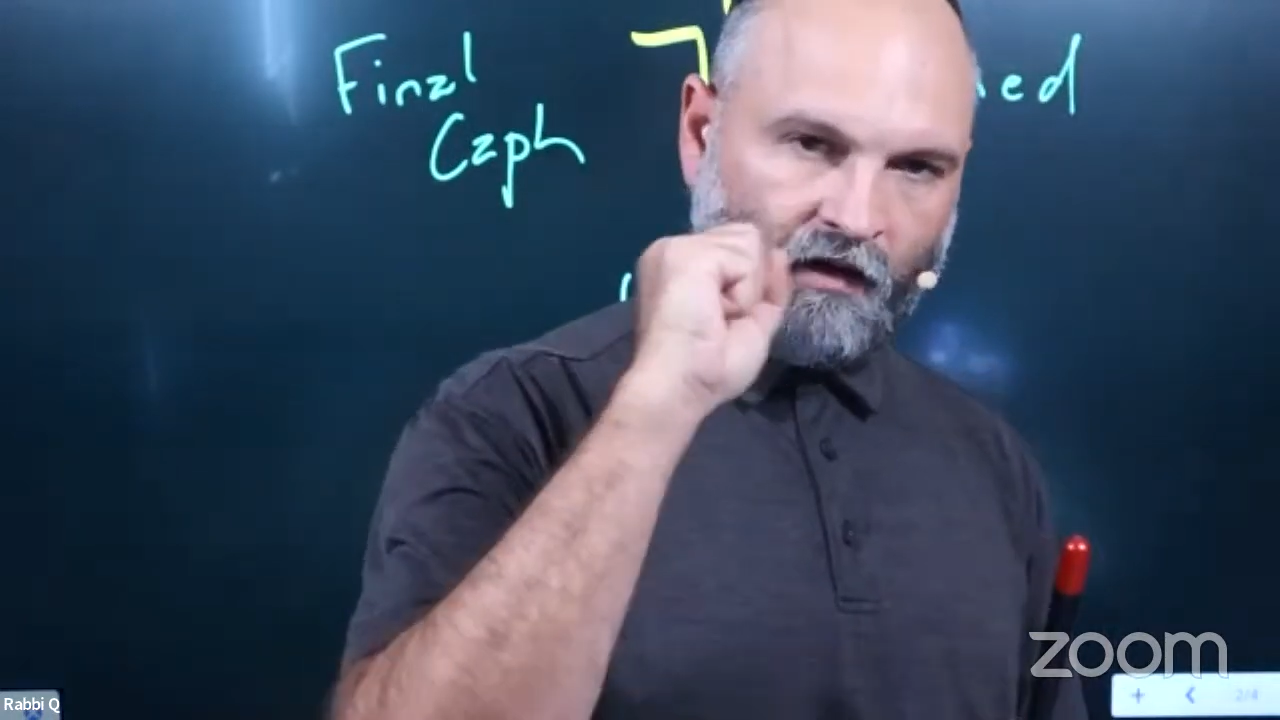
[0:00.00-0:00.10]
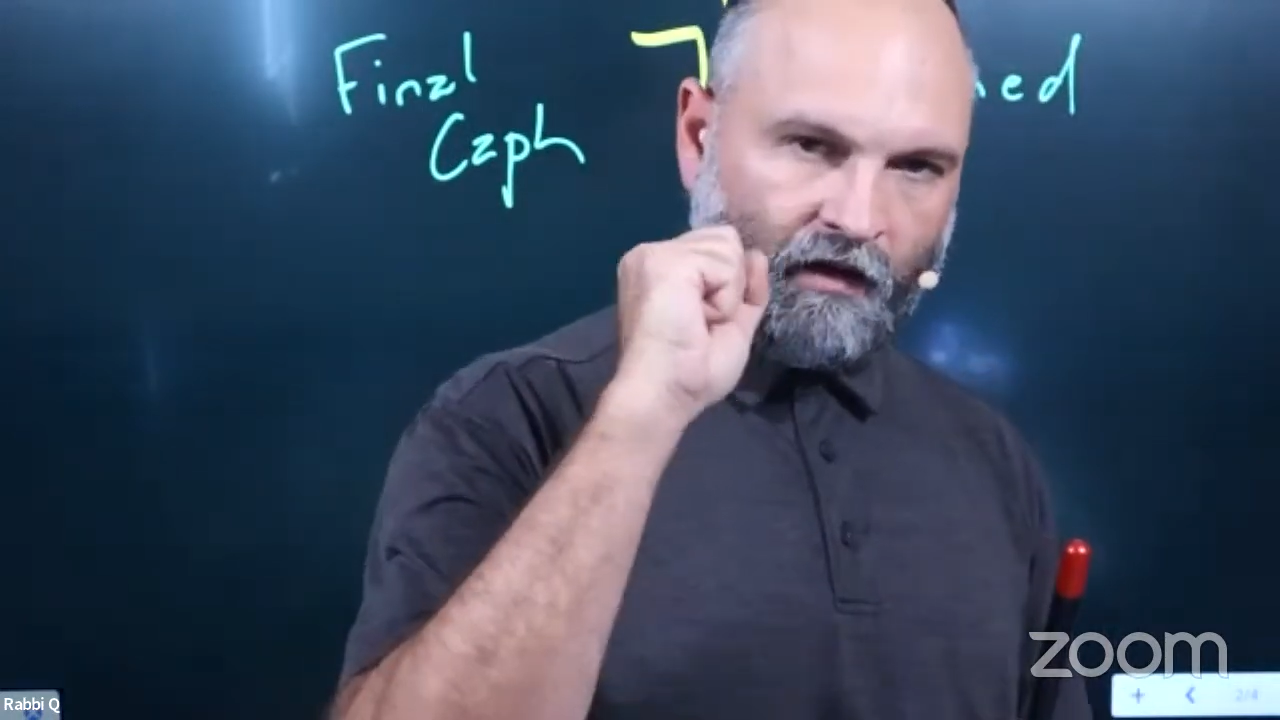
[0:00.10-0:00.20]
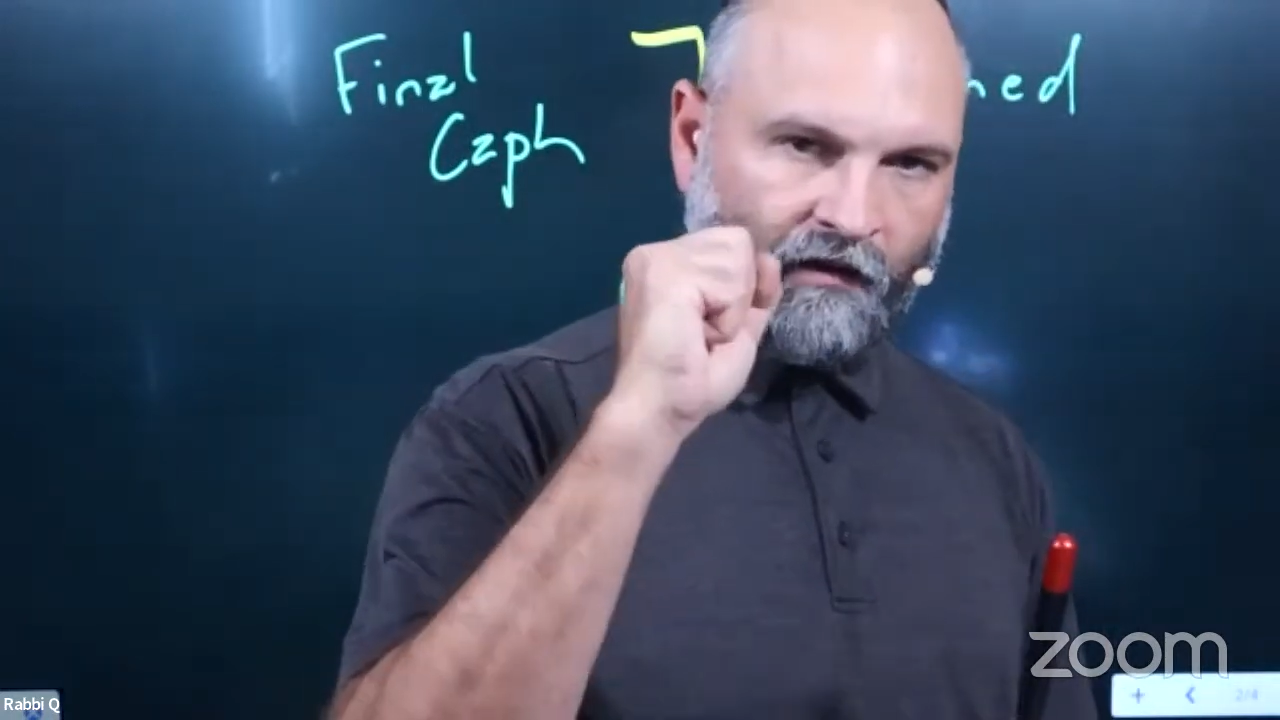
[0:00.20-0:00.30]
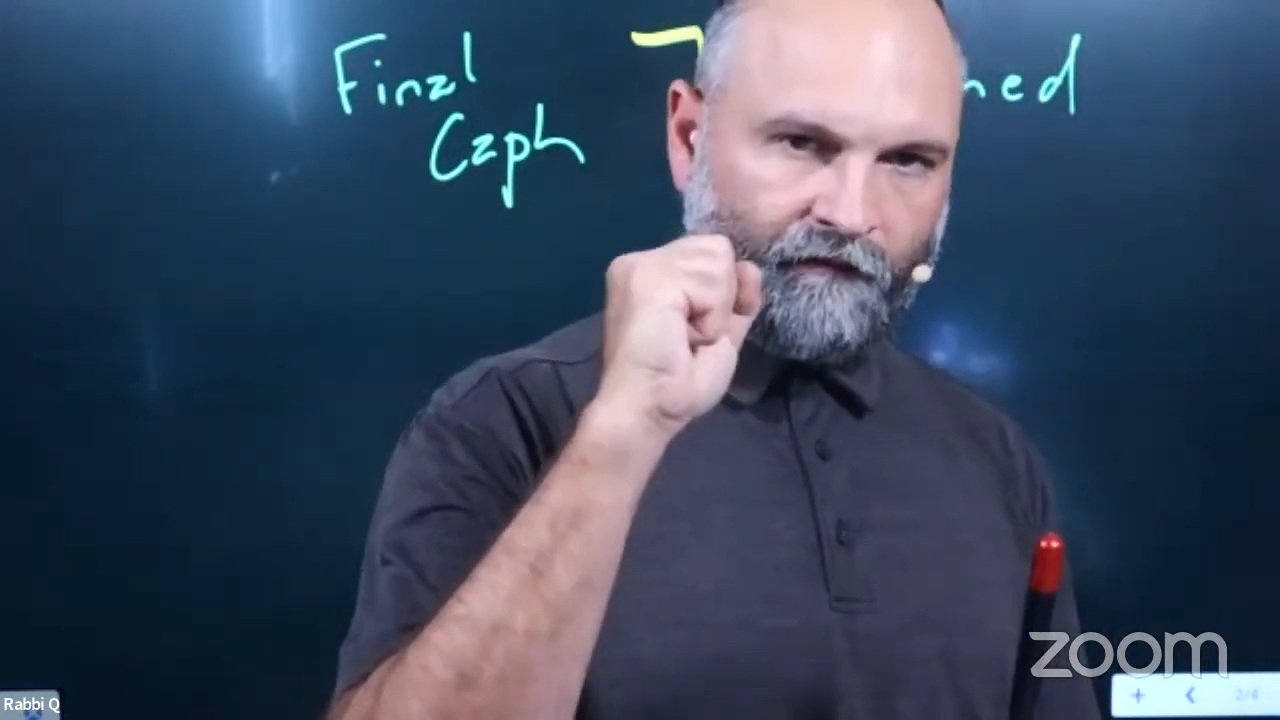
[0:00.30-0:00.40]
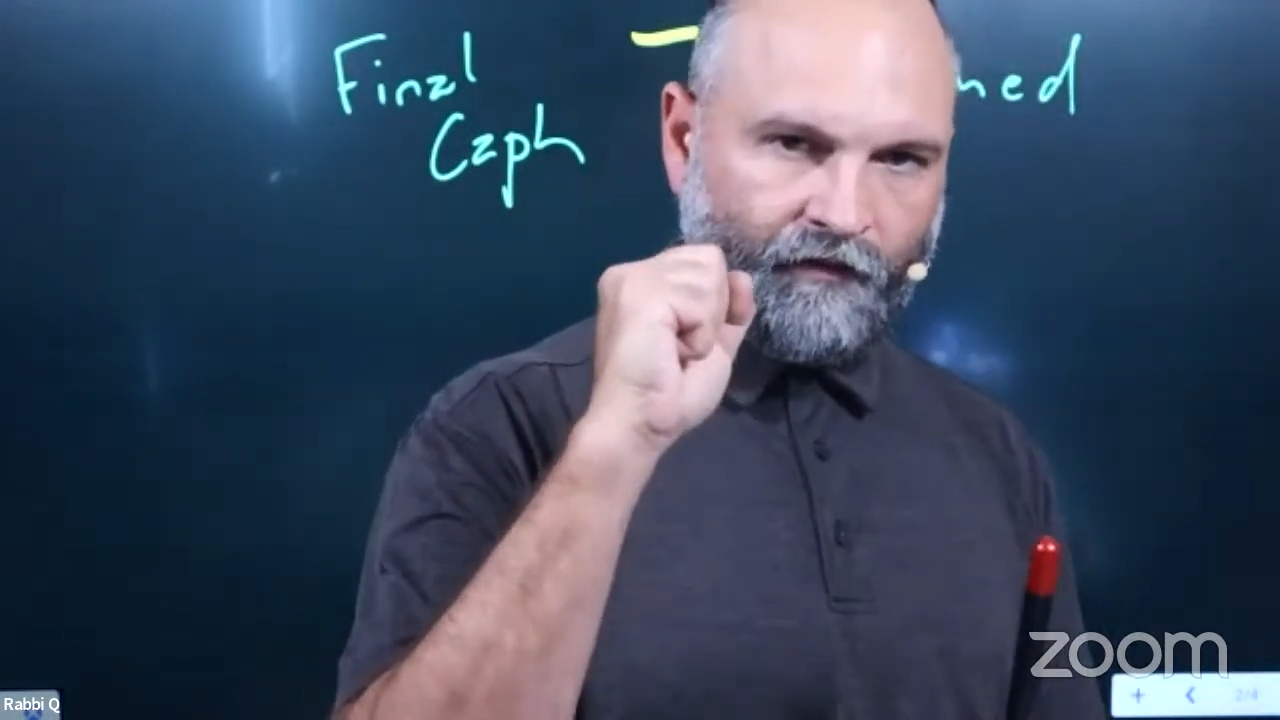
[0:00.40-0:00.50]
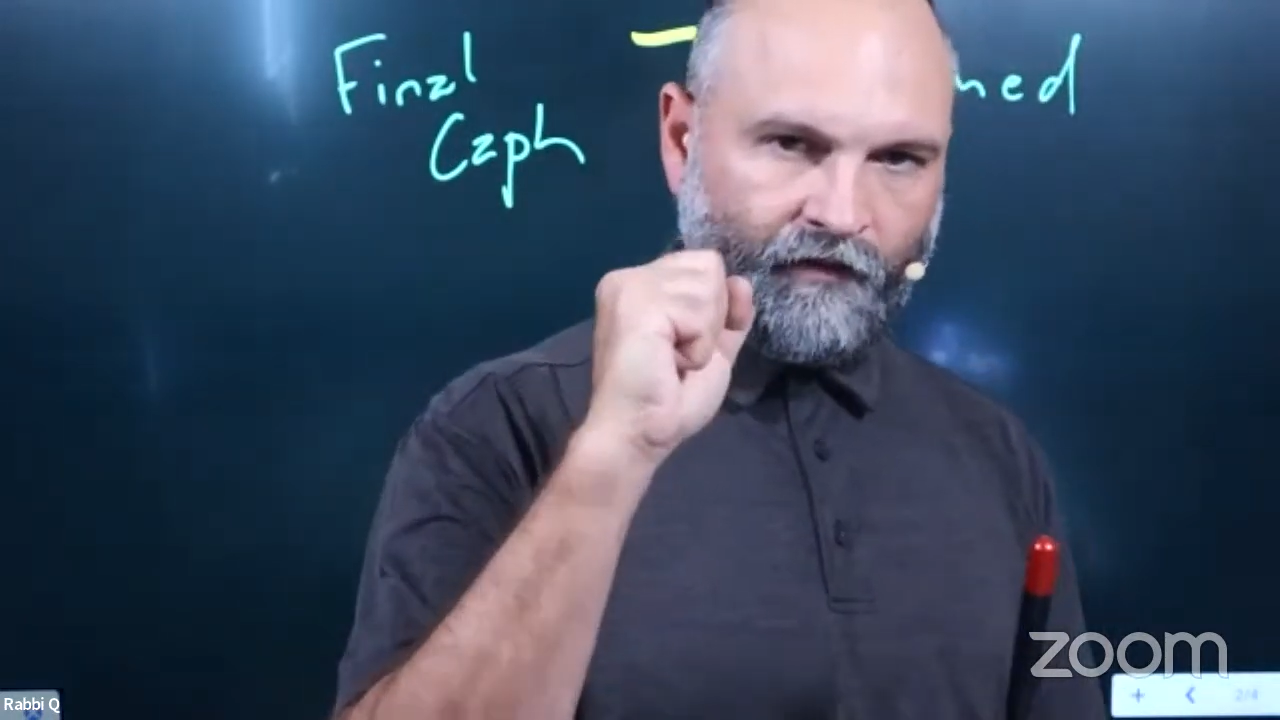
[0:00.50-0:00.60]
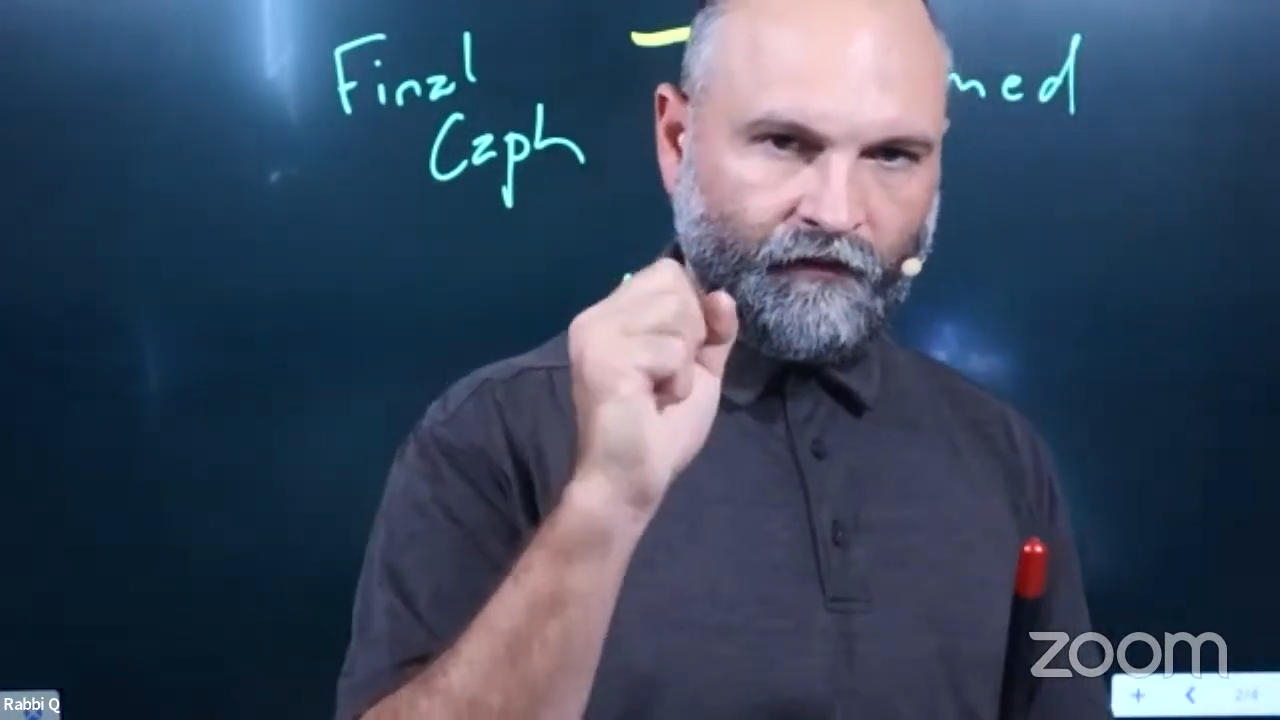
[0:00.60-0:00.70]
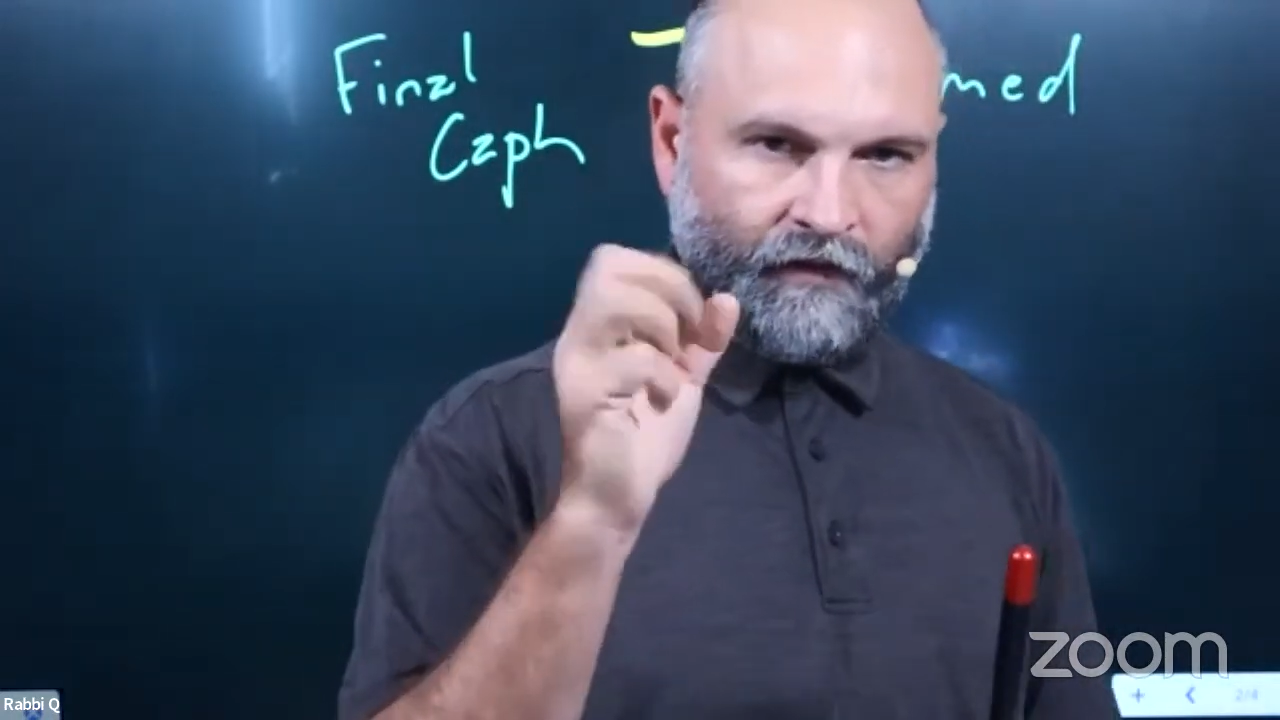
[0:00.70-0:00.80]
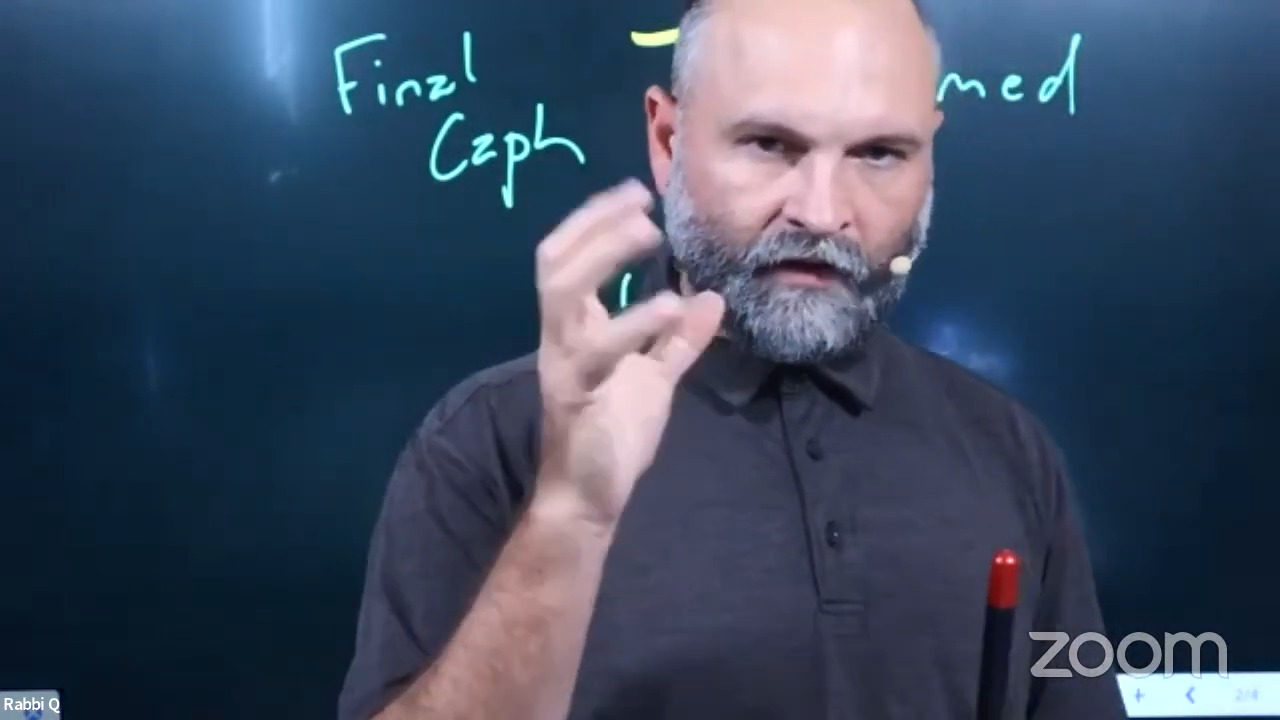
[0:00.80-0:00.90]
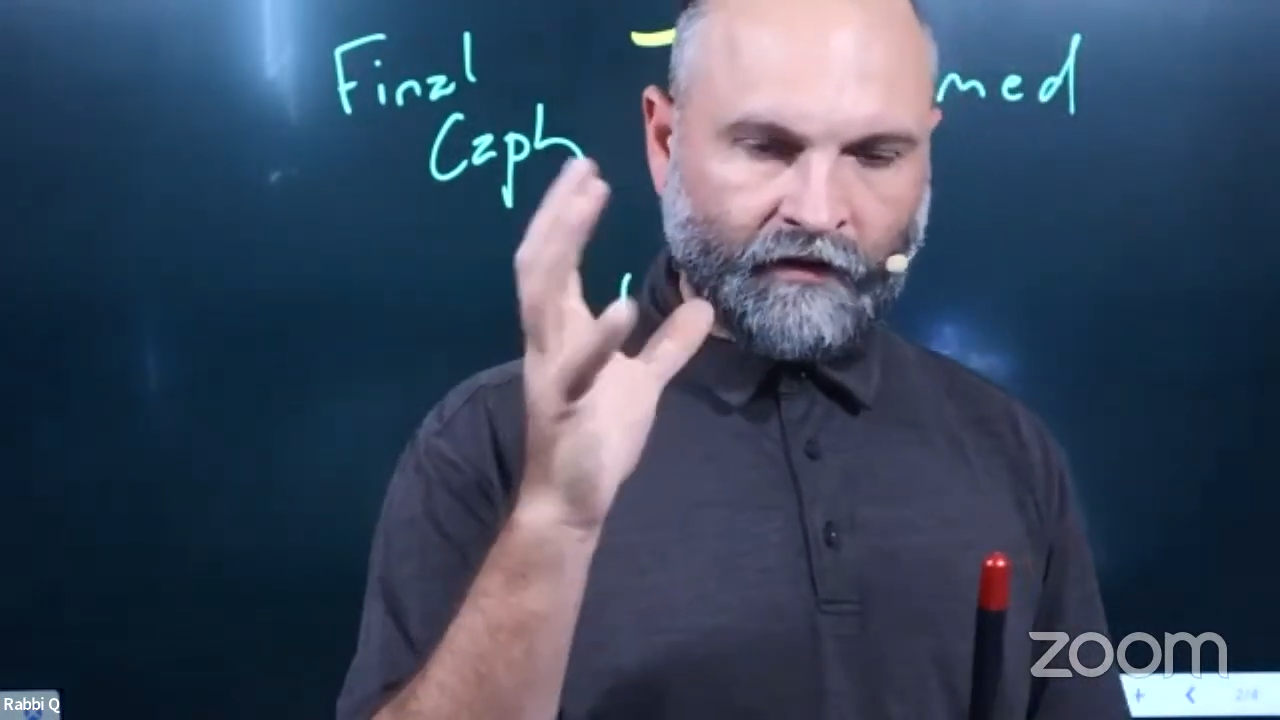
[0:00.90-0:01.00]
of the
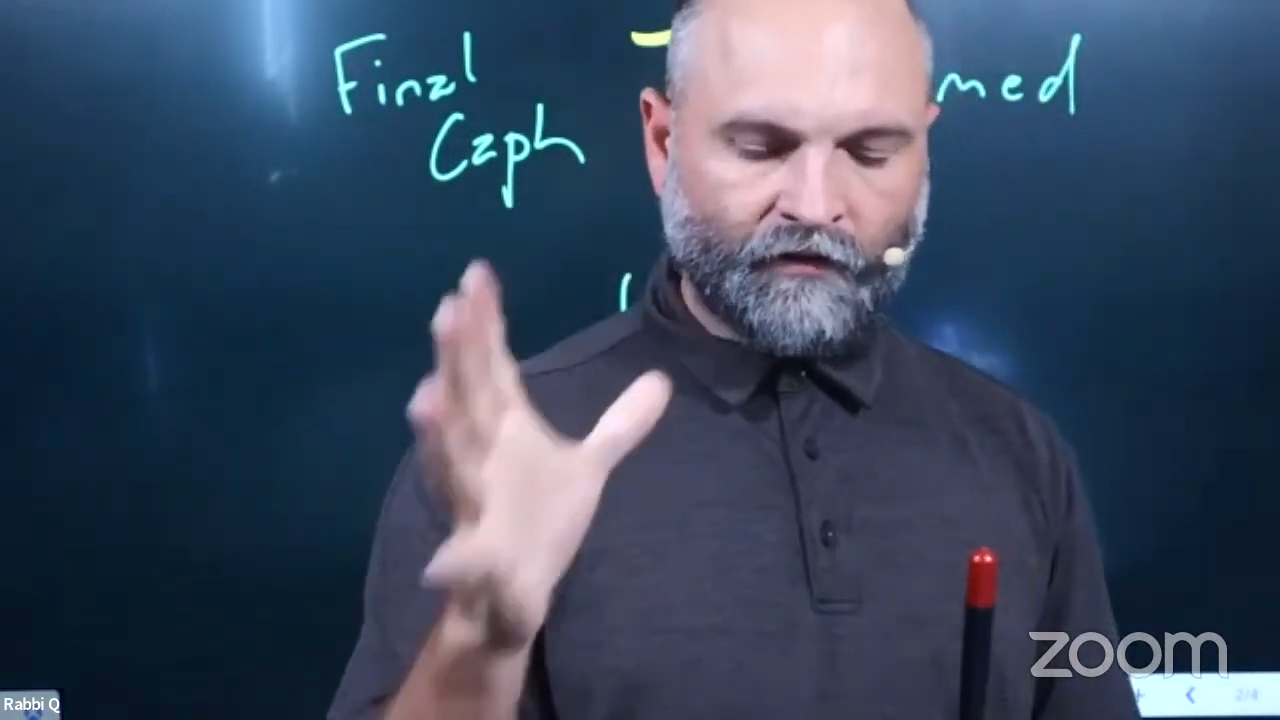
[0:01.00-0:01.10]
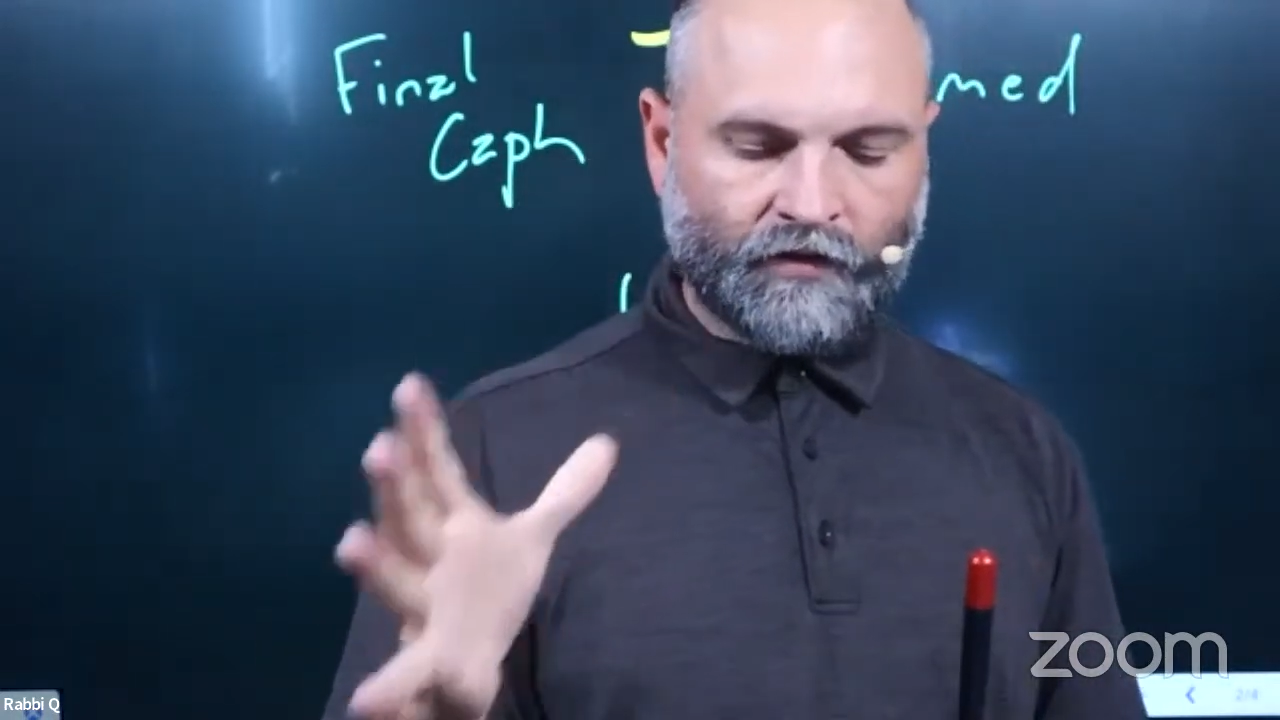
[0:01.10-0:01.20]
thing that